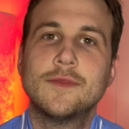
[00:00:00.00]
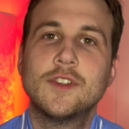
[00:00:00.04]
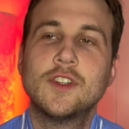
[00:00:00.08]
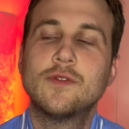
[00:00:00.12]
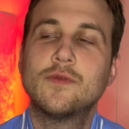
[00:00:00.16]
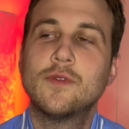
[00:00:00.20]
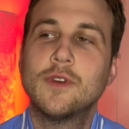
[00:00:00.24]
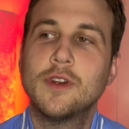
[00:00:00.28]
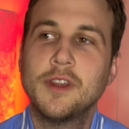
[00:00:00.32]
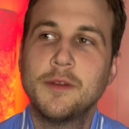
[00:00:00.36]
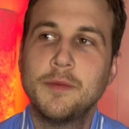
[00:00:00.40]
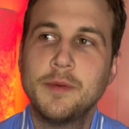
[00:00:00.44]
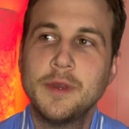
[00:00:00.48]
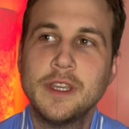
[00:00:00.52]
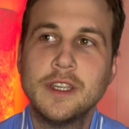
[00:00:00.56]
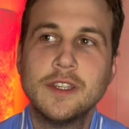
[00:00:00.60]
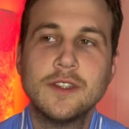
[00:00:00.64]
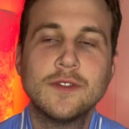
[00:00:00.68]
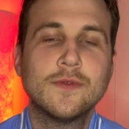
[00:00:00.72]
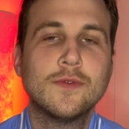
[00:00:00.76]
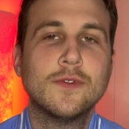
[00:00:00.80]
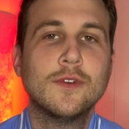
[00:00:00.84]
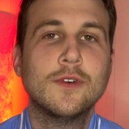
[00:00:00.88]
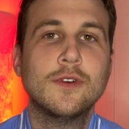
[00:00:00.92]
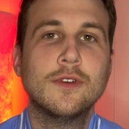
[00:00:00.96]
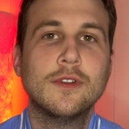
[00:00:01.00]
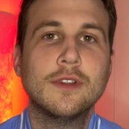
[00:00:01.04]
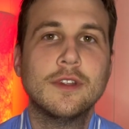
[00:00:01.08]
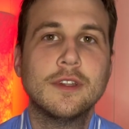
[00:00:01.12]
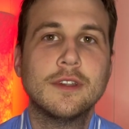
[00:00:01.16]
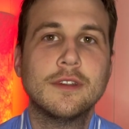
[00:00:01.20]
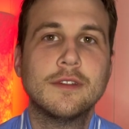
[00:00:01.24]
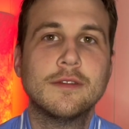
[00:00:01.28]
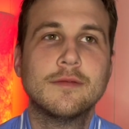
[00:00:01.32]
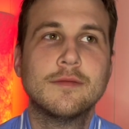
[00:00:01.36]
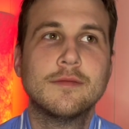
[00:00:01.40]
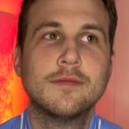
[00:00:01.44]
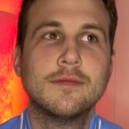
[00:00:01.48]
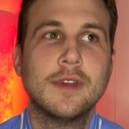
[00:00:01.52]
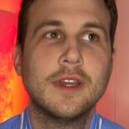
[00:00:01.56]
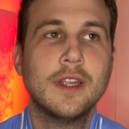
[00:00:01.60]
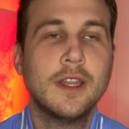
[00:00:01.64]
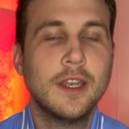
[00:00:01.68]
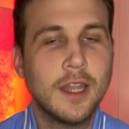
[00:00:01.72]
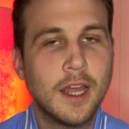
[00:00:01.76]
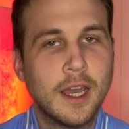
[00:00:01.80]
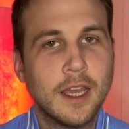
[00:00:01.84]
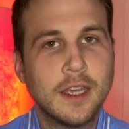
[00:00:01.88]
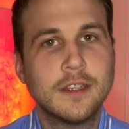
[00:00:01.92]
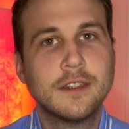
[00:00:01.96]
very peaceful and
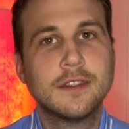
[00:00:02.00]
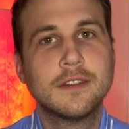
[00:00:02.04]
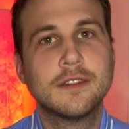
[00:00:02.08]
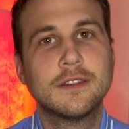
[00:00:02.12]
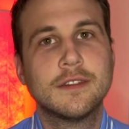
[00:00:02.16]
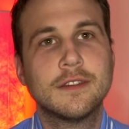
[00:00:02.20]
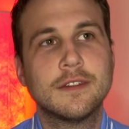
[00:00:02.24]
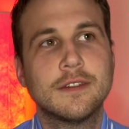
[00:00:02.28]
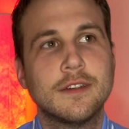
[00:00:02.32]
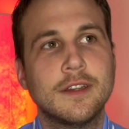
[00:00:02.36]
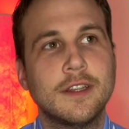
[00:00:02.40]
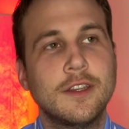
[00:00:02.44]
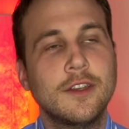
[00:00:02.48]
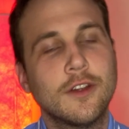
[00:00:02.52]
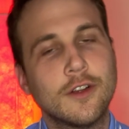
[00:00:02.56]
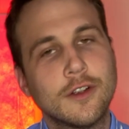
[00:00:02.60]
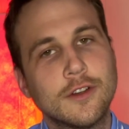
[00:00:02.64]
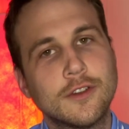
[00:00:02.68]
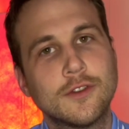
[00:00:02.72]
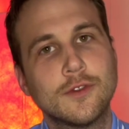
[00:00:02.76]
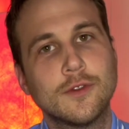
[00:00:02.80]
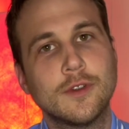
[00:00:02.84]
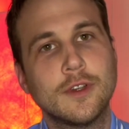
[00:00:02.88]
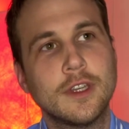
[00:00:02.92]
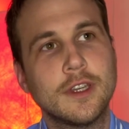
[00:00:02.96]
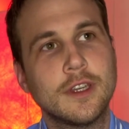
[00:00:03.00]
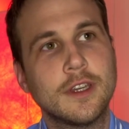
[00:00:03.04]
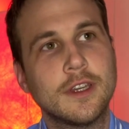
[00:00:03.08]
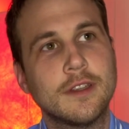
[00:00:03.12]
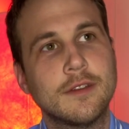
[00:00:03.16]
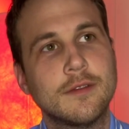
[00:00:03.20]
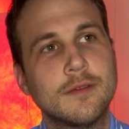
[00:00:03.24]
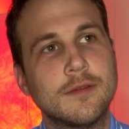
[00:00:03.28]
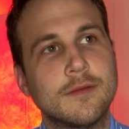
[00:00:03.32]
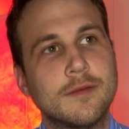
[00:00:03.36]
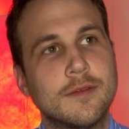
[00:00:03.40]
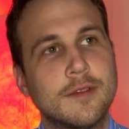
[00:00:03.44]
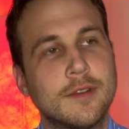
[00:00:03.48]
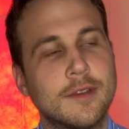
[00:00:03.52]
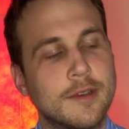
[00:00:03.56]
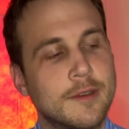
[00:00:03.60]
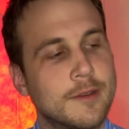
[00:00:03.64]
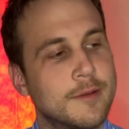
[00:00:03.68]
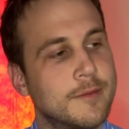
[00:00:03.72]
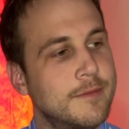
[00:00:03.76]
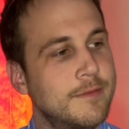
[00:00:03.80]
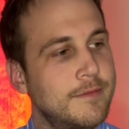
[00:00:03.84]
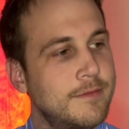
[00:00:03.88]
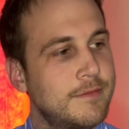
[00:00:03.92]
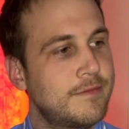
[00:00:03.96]
nice and nurturing
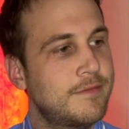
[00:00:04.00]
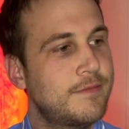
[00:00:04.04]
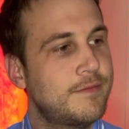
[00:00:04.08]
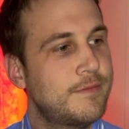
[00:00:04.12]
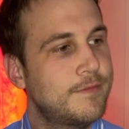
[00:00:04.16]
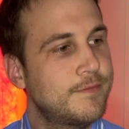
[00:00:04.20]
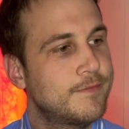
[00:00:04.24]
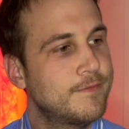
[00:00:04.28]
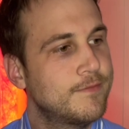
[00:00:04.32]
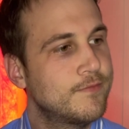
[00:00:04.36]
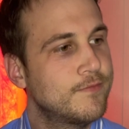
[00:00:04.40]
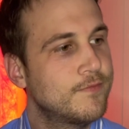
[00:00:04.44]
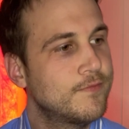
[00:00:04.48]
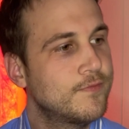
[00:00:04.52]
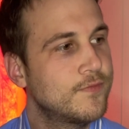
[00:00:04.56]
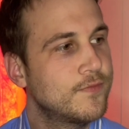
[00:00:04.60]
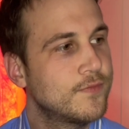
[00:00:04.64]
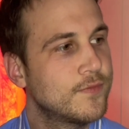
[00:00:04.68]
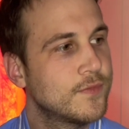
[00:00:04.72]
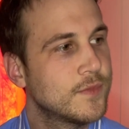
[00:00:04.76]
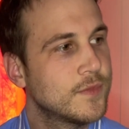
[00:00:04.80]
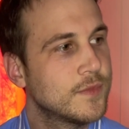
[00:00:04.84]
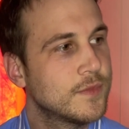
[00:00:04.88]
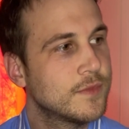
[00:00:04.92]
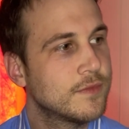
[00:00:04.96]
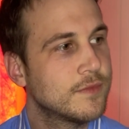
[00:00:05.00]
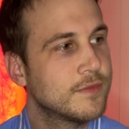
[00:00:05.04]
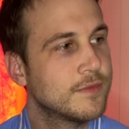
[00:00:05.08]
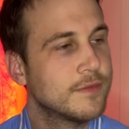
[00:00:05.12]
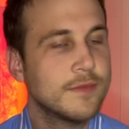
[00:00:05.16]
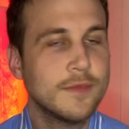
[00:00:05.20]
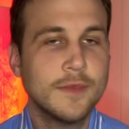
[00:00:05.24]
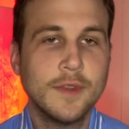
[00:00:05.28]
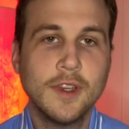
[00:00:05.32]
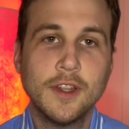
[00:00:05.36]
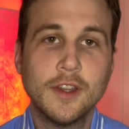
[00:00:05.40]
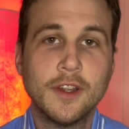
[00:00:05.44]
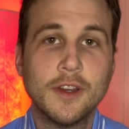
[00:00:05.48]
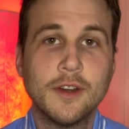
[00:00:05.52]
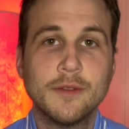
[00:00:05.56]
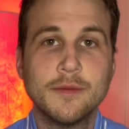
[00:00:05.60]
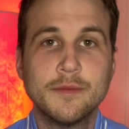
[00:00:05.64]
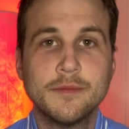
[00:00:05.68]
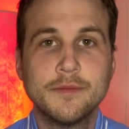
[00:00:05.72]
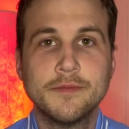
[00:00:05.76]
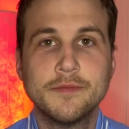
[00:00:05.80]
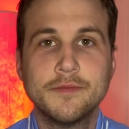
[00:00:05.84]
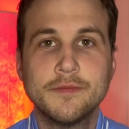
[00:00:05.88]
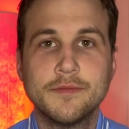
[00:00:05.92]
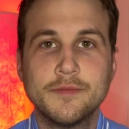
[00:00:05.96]
and, you know,
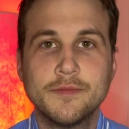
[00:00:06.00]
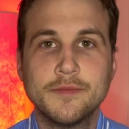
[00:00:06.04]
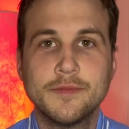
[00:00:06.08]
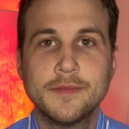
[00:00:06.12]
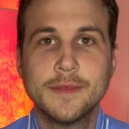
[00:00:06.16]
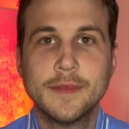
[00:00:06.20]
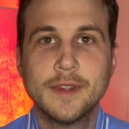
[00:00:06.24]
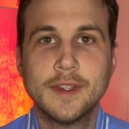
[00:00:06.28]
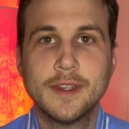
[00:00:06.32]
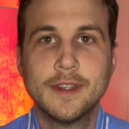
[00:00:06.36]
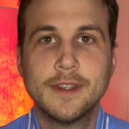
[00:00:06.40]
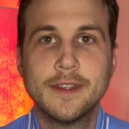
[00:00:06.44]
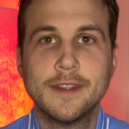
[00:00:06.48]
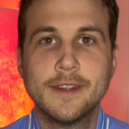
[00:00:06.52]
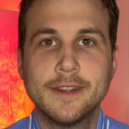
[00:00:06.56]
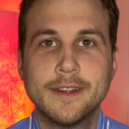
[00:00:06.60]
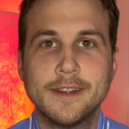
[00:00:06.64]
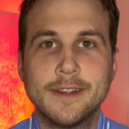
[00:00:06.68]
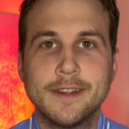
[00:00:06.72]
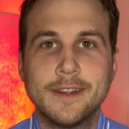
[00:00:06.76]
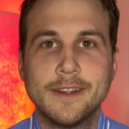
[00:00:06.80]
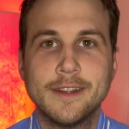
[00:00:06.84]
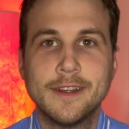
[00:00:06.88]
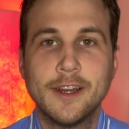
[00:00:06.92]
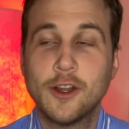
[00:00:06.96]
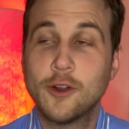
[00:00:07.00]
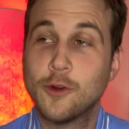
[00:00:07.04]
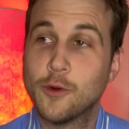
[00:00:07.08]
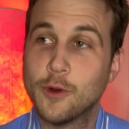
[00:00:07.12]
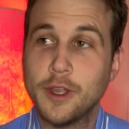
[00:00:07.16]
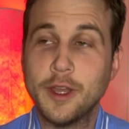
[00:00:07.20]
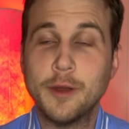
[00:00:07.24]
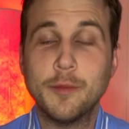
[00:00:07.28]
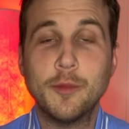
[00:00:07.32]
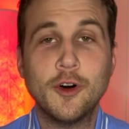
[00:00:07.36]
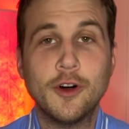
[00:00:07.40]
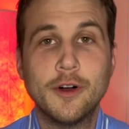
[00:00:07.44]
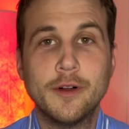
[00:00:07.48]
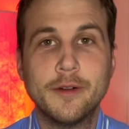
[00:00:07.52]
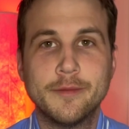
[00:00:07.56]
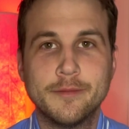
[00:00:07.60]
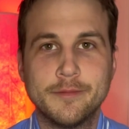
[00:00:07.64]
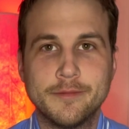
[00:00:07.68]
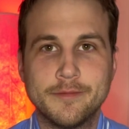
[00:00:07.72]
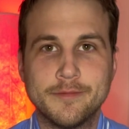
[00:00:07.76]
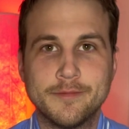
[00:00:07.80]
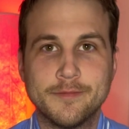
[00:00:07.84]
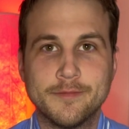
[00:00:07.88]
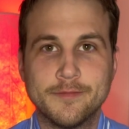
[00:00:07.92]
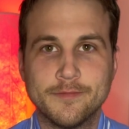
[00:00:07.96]
agreeable.
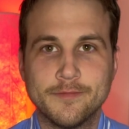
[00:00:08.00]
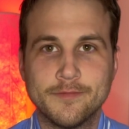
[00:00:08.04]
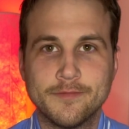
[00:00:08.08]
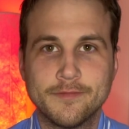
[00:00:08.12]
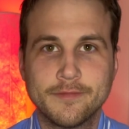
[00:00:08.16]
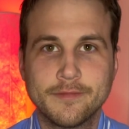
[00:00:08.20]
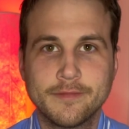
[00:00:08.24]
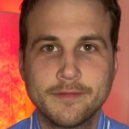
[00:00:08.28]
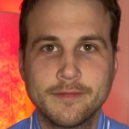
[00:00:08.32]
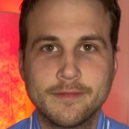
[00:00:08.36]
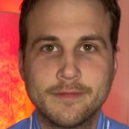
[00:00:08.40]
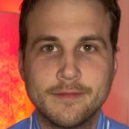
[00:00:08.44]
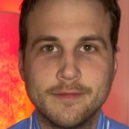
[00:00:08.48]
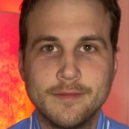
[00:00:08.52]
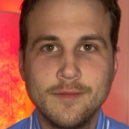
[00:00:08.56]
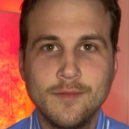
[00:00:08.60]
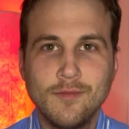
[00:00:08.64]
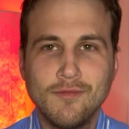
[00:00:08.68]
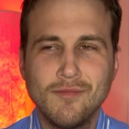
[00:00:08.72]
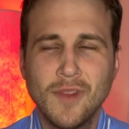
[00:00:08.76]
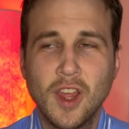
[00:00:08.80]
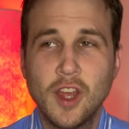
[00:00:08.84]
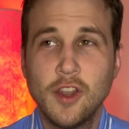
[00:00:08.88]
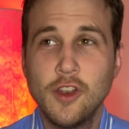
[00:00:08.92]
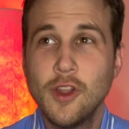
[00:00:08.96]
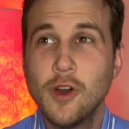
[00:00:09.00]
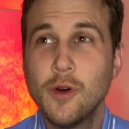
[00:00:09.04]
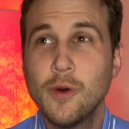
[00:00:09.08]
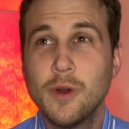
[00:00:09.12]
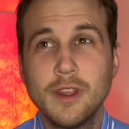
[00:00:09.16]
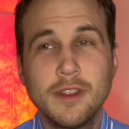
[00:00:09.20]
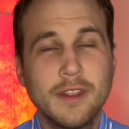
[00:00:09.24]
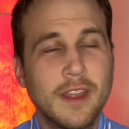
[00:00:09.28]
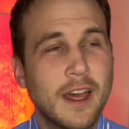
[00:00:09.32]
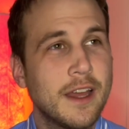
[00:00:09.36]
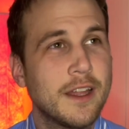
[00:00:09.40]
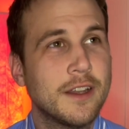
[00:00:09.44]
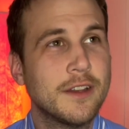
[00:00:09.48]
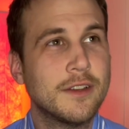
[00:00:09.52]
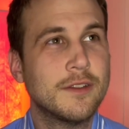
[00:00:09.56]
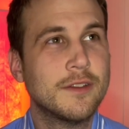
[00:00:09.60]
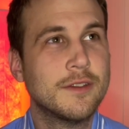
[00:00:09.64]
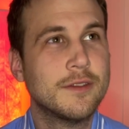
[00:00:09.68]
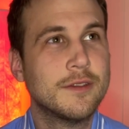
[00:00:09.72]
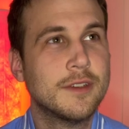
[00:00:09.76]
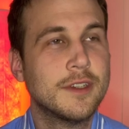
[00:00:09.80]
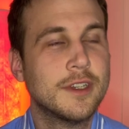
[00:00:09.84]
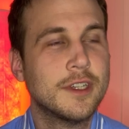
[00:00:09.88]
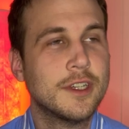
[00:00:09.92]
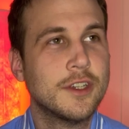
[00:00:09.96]
Knowing that
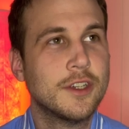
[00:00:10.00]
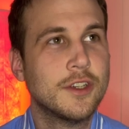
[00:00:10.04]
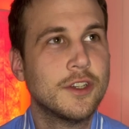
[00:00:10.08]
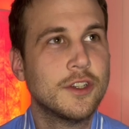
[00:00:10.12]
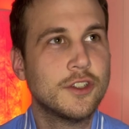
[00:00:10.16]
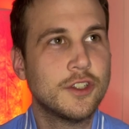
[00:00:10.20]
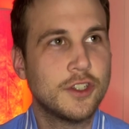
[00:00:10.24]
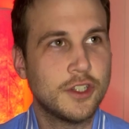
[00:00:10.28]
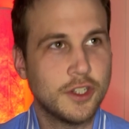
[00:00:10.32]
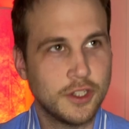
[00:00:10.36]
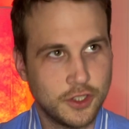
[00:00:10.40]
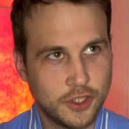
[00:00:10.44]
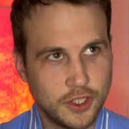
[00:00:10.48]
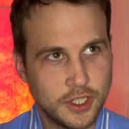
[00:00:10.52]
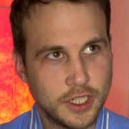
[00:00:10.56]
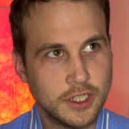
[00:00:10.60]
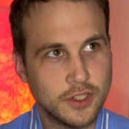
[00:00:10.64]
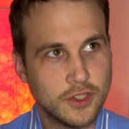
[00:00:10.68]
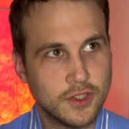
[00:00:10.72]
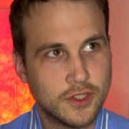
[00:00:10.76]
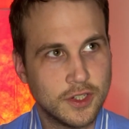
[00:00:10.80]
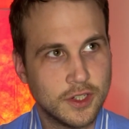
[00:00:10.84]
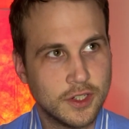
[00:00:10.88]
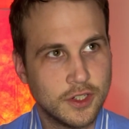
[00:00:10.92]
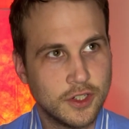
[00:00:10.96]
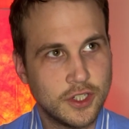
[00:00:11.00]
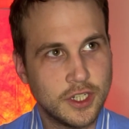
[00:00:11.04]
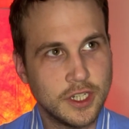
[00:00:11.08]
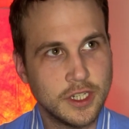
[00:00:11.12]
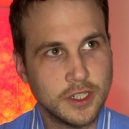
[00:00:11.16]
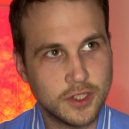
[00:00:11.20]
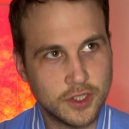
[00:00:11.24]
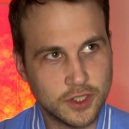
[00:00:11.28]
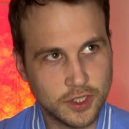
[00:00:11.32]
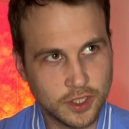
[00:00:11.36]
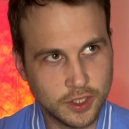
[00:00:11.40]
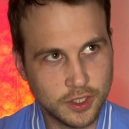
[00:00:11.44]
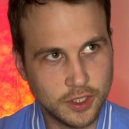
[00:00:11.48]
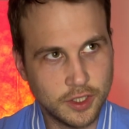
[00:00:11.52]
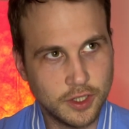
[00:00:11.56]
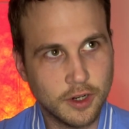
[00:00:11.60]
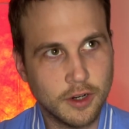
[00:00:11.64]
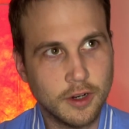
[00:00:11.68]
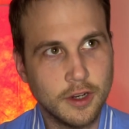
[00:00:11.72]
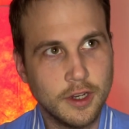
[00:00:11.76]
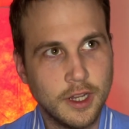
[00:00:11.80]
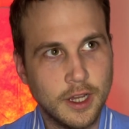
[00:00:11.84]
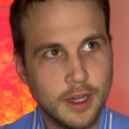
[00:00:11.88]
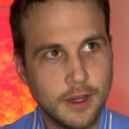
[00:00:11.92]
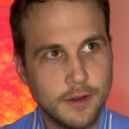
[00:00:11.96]
she's secure
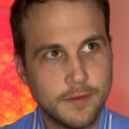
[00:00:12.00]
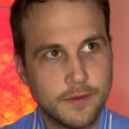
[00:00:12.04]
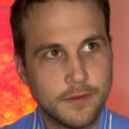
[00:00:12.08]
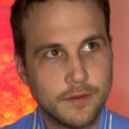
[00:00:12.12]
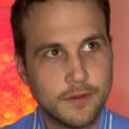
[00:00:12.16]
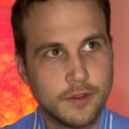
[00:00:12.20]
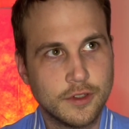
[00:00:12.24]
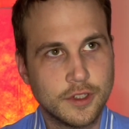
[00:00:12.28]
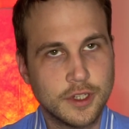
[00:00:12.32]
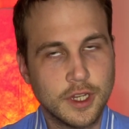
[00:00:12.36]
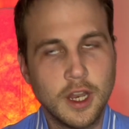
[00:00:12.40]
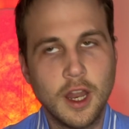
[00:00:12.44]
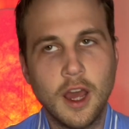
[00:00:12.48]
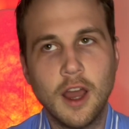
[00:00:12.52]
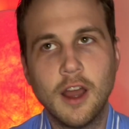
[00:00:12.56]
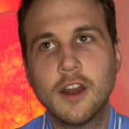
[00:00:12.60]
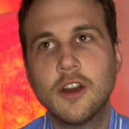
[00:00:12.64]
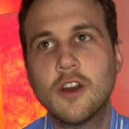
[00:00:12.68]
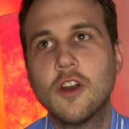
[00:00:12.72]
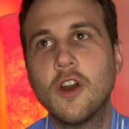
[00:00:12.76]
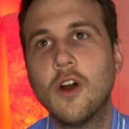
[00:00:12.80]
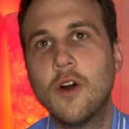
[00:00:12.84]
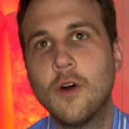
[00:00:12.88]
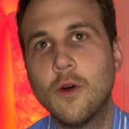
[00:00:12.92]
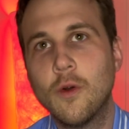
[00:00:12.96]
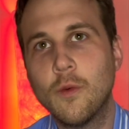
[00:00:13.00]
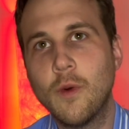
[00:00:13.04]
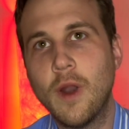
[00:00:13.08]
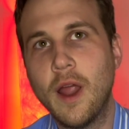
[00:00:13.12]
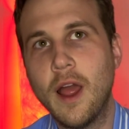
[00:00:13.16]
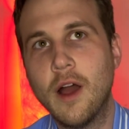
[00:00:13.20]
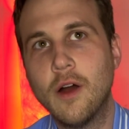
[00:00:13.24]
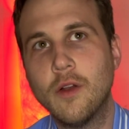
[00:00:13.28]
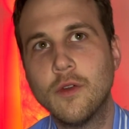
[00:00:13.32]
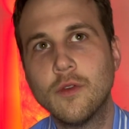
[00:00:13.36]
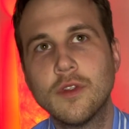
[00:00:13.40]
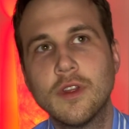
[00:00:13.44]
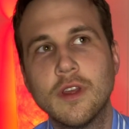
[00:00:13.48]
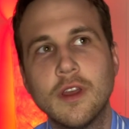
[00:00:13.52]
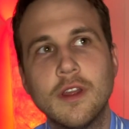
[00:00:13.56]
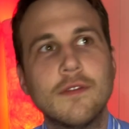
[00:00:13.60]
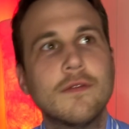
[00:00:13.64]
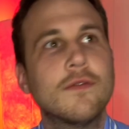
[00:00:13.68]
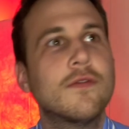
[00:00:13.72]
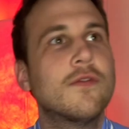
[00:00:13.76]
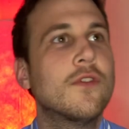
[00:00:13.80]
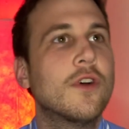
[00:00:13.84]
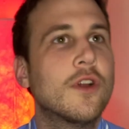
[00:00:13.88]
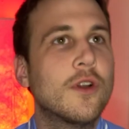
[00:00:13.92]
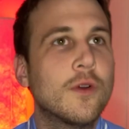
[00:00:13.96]
enough to not go around and
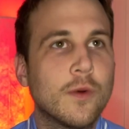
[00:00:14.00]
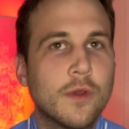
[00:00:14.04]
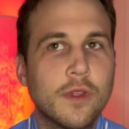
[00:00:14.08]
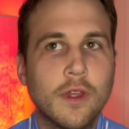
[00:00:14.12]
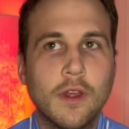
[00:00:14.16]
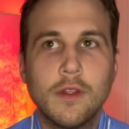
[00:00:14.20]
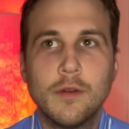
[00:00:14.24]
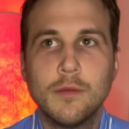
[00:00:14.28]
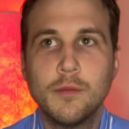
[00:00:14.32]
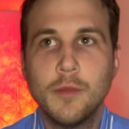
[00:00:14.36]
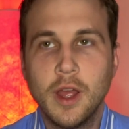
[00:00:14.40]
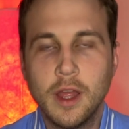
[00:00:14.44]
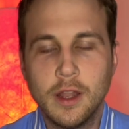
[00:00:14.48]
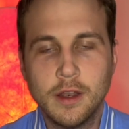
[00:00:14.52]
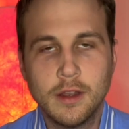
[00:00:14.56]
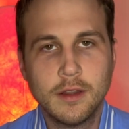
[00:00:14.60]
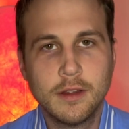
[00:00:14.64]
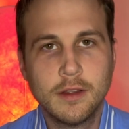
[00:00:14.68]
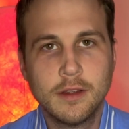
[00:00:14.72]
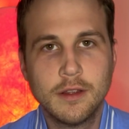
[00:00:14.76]
flirt with other men.